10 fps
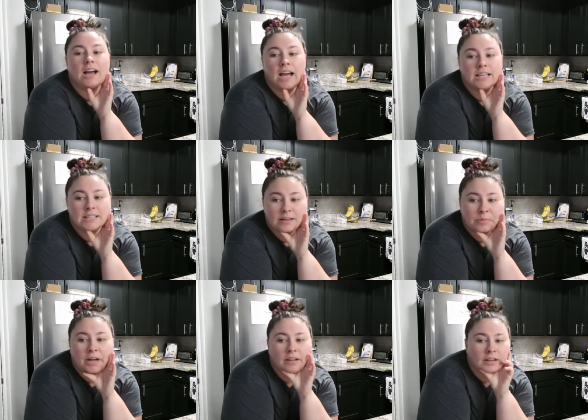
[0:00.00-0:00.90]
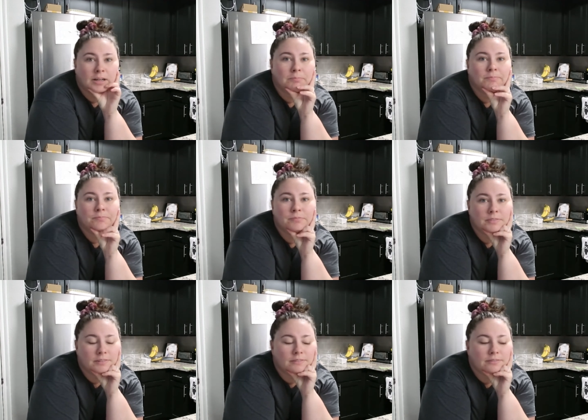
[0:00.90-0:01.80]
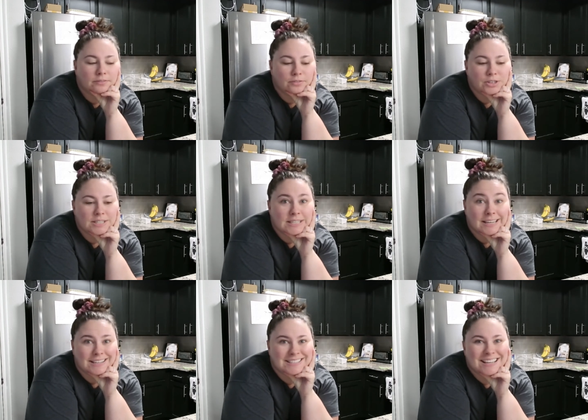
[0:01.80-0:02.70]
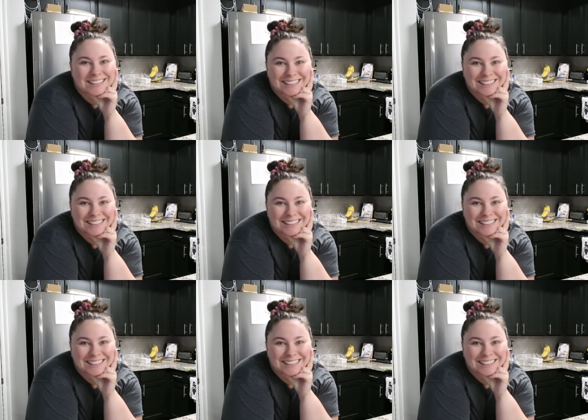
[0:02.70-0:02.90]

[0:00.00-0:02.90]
I set my alarm for 6